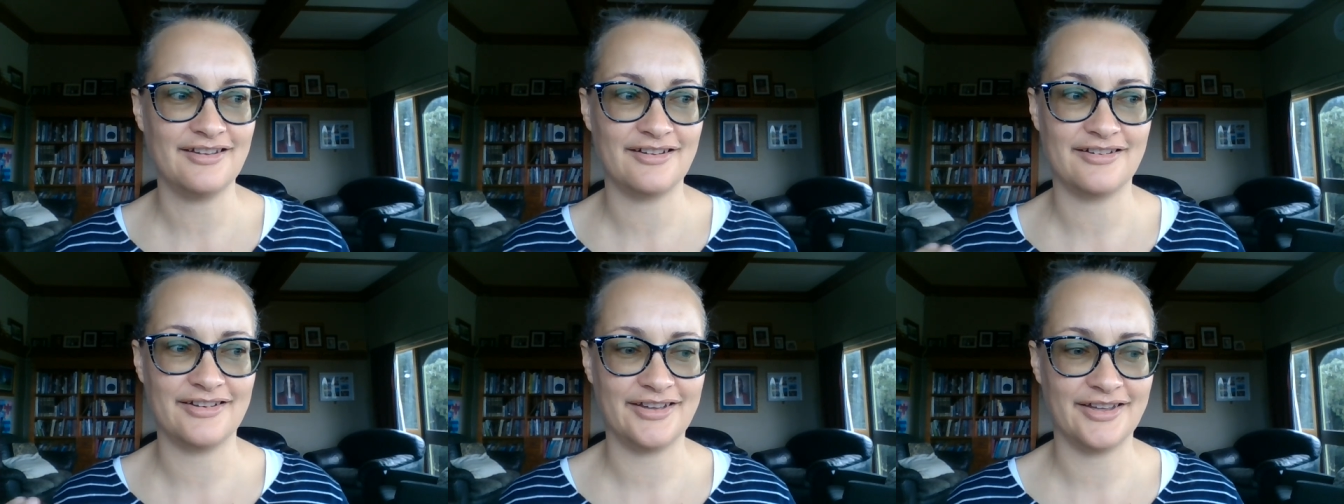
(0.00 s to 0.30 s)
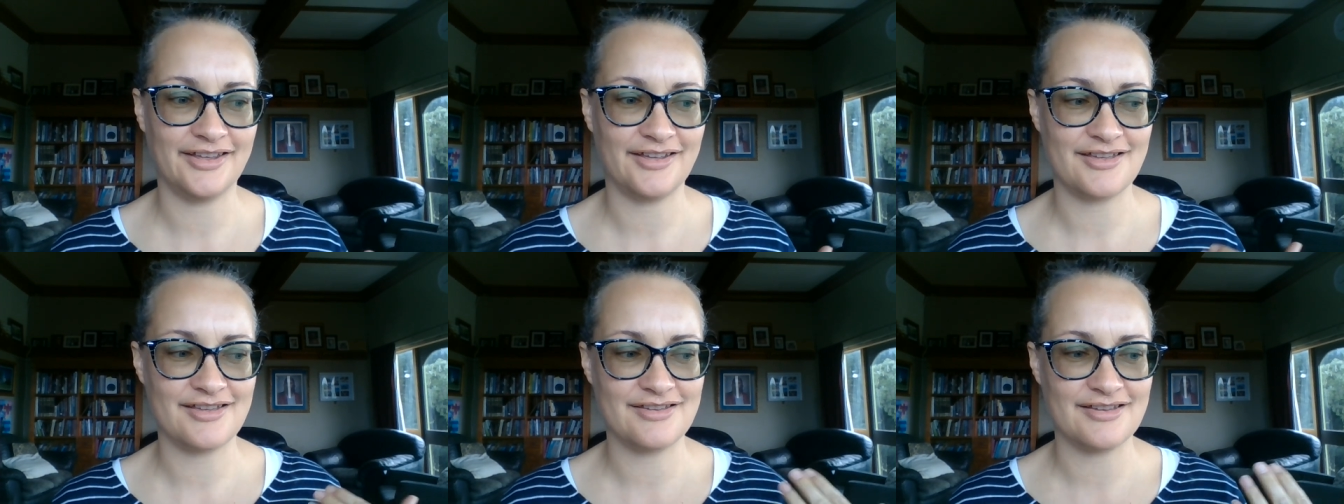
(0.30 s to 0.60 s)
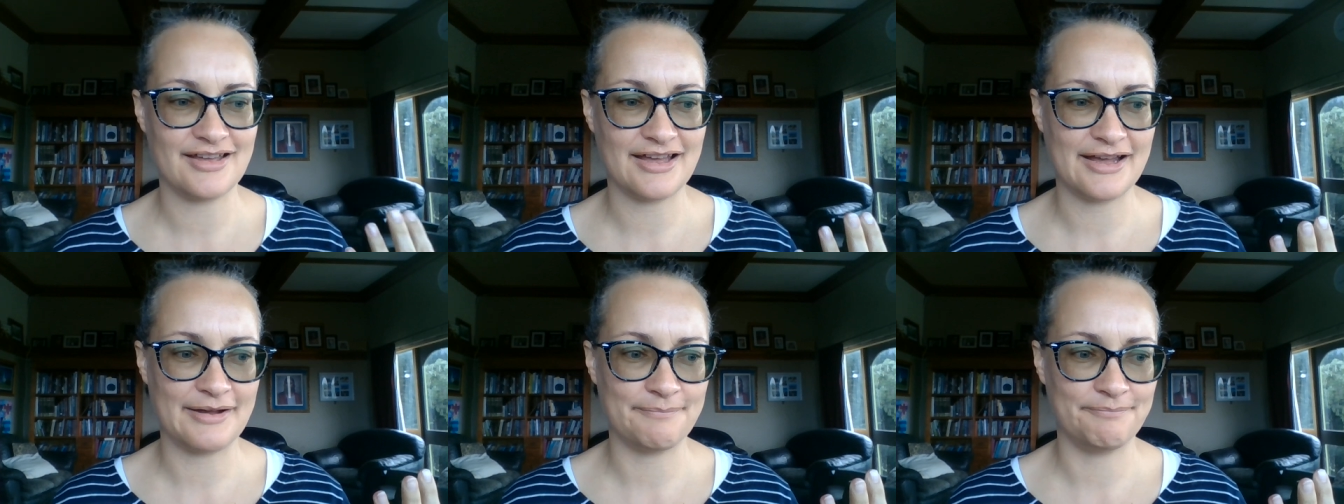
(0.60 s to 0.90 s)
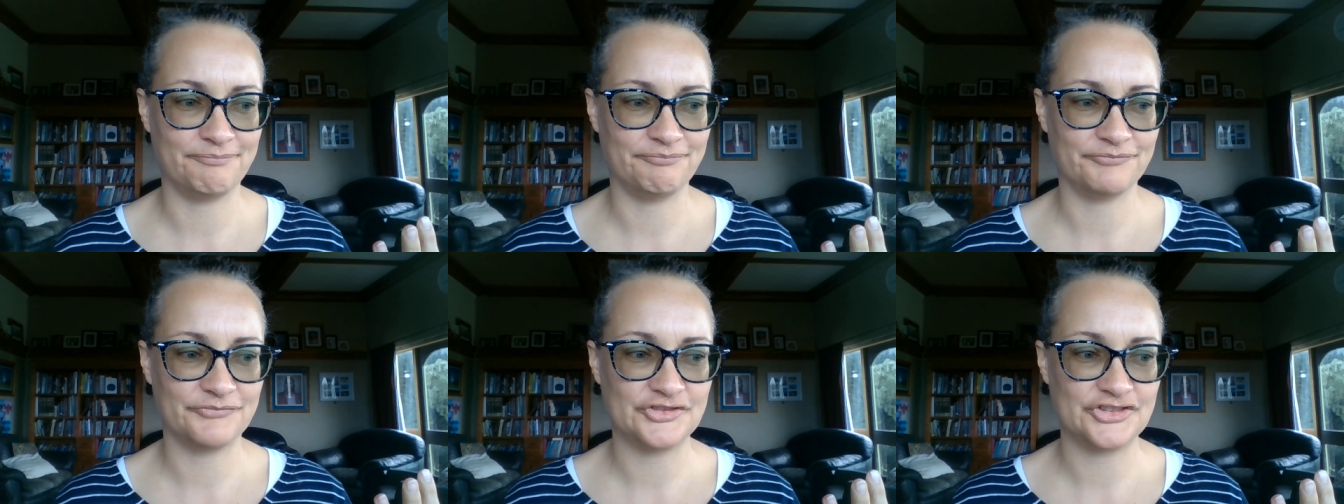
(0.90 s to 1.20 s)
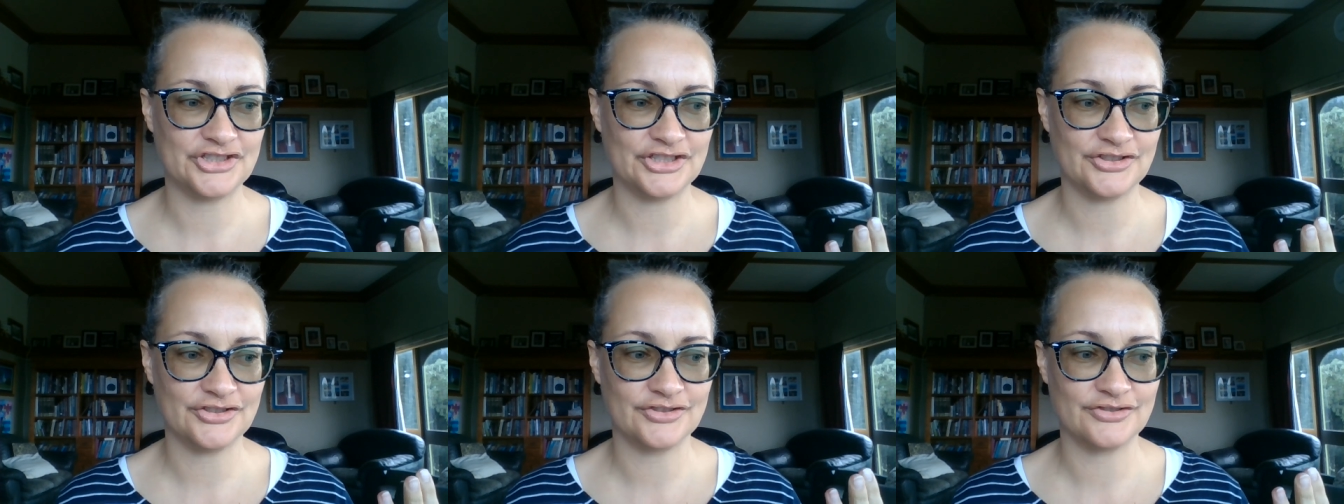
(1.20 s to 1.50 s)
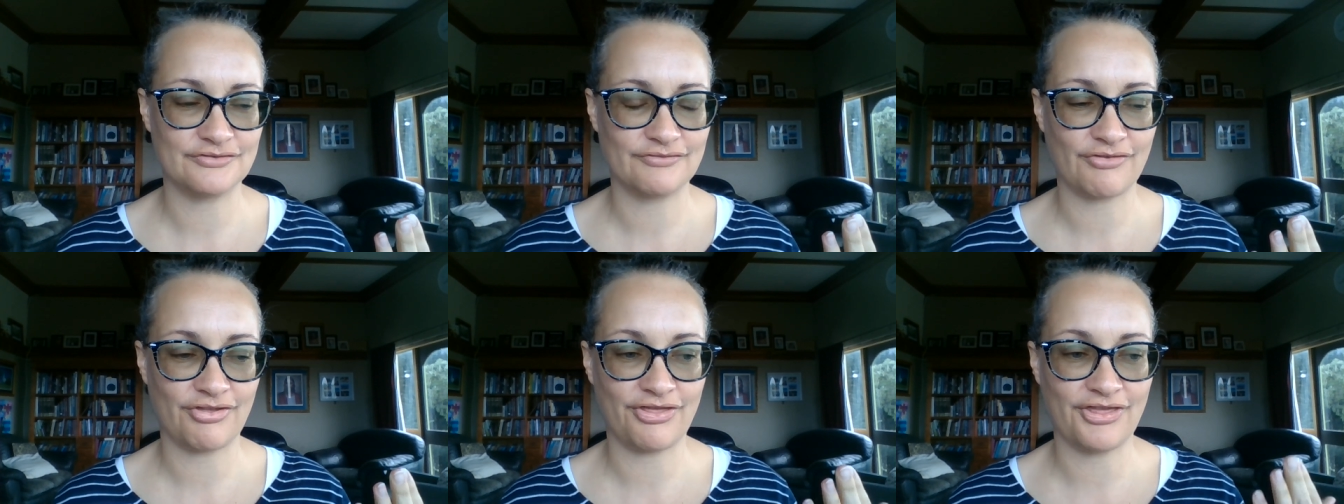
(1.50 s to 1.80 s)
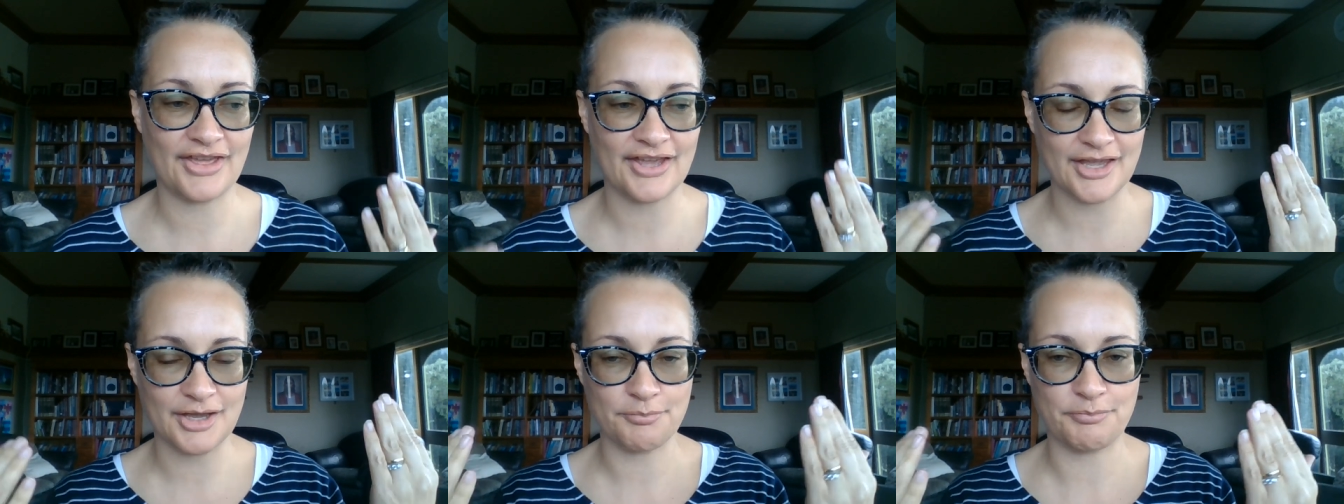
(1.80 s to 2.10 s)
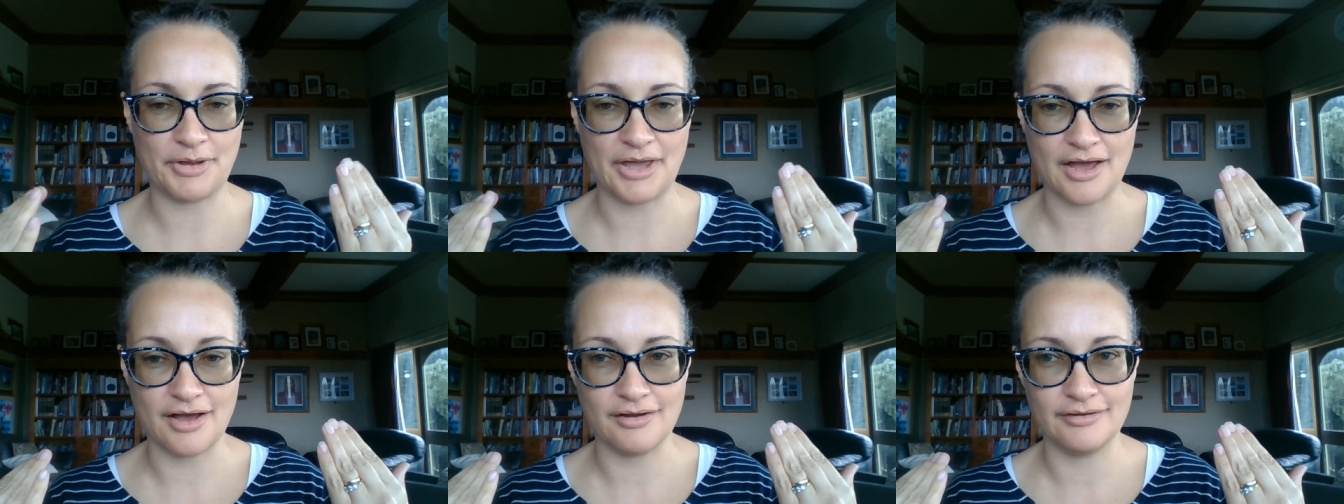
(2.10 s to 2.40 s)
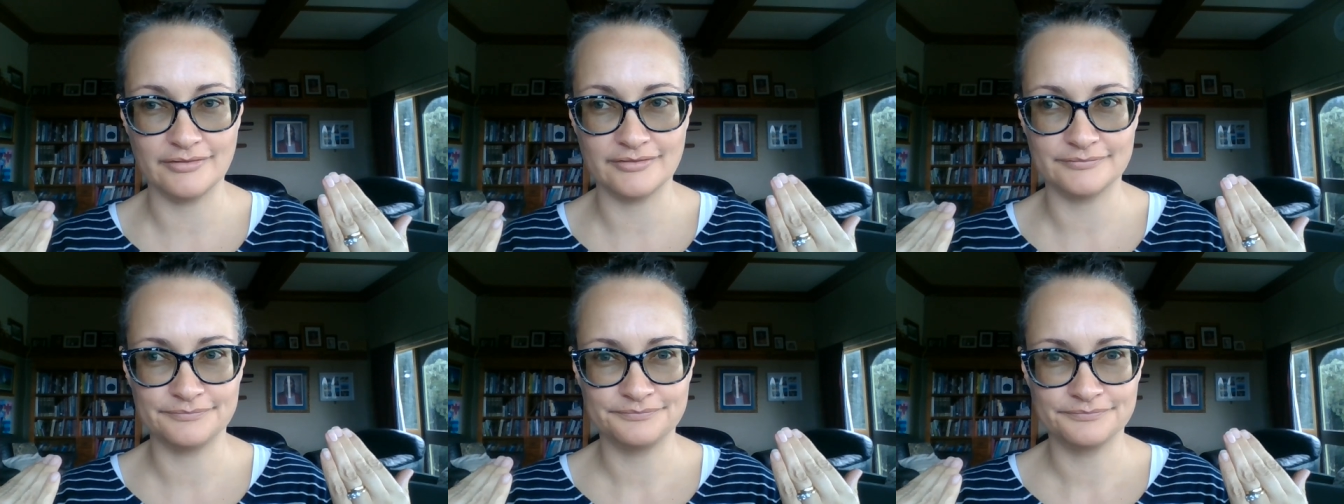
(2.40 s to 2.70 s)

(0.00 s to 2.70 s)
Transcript: I um, just think about